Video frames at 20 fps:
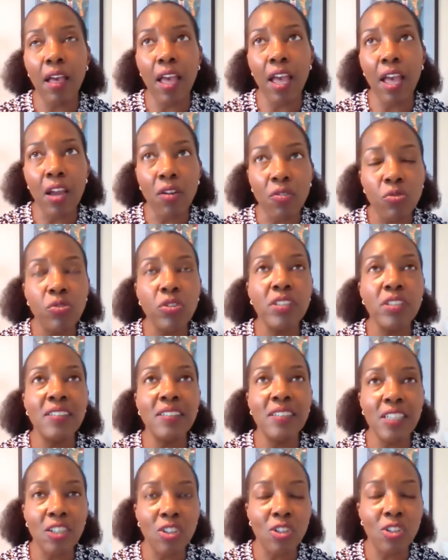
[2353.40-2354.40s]
every
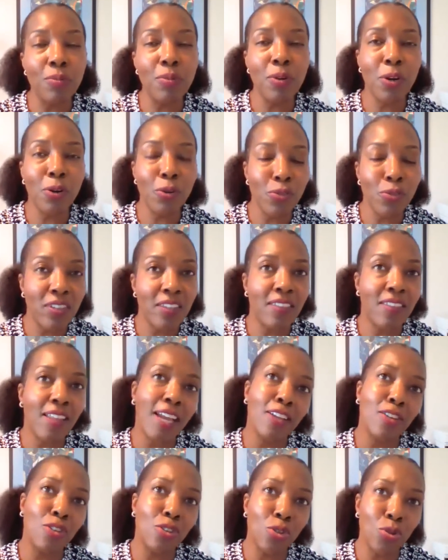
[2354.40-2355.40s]
single person
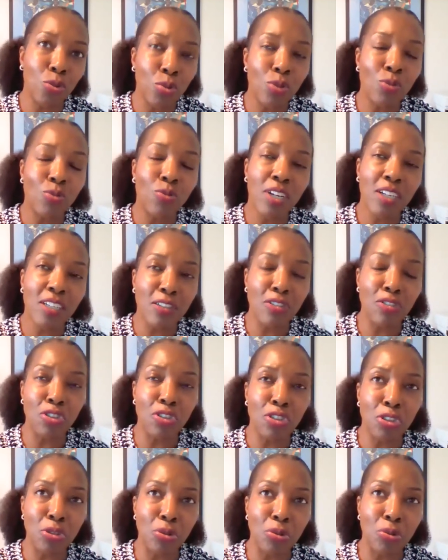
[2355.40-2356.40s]
that you will run
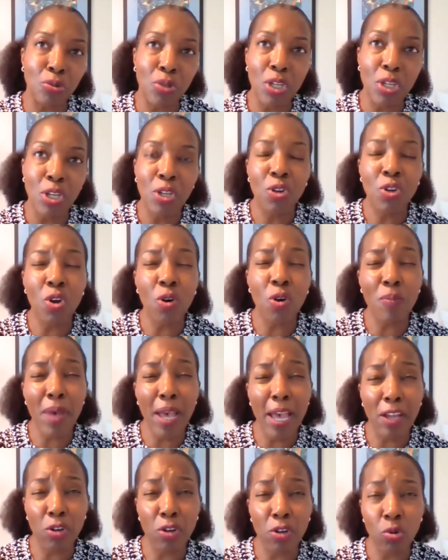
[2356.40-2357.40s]
into, no
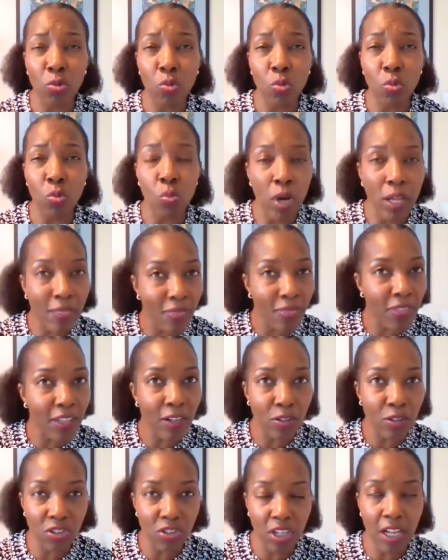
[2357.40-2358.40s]
matter what
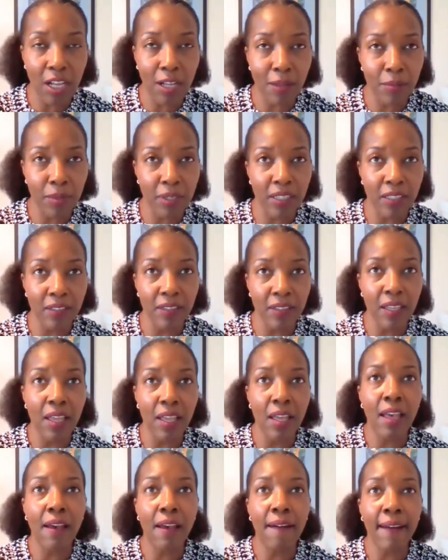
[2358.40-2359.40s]
their job is,
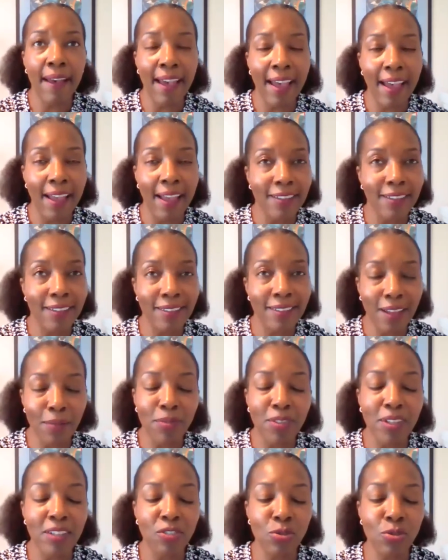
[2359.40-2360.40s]
has
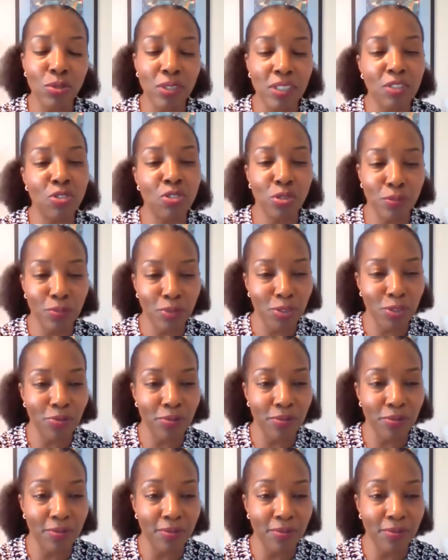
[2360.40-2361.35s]
something to contribute.